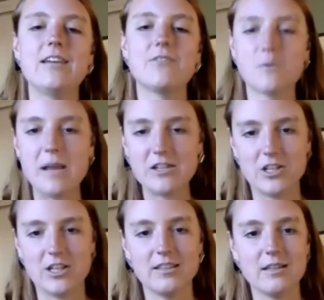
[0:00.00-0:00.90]

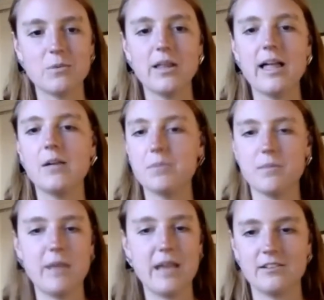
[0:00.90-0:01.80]
information that will help
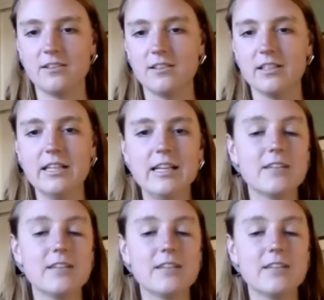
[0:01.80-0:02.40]
the panel